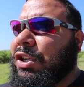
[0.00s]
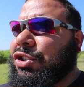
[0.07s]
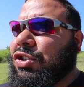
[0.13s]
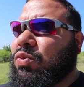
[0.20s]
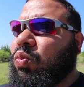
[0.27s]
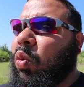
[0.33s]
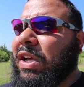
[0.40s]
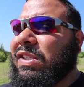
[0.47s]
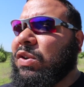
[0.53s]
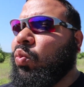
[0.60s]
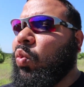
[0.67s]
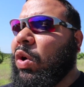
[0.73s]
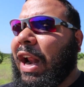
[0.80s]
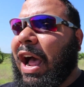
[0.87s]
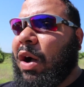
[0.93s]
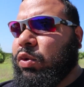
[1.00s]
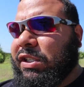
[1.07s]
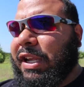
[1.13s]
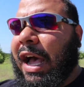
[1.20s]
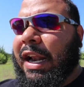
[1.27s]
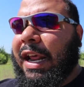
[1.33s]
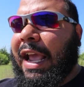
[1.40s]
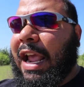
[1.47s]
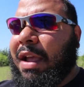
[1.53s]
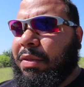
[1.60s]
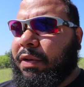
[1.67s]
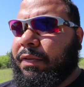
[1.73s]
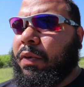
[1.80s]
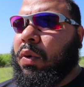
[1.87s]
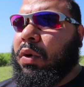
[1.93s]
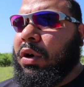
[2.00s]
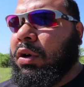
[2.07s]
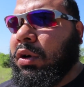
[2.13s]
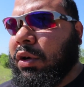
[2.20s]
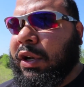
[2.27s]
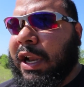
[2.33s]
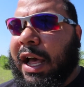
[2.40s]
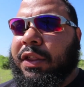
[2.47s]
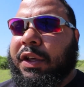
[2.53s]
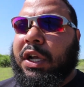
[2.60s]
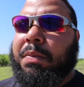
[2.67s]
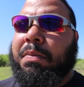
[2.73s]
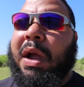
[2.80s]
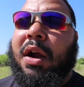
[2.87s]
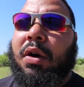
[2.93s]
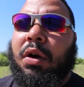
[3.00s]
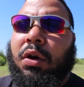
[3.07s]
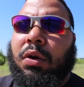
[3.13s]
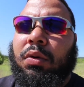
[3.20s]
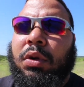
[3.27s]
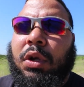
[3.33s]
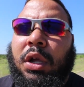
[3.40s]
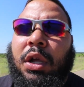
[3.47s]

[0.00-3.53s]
just wasn't what I was kind of aiming for. Now the Camaro,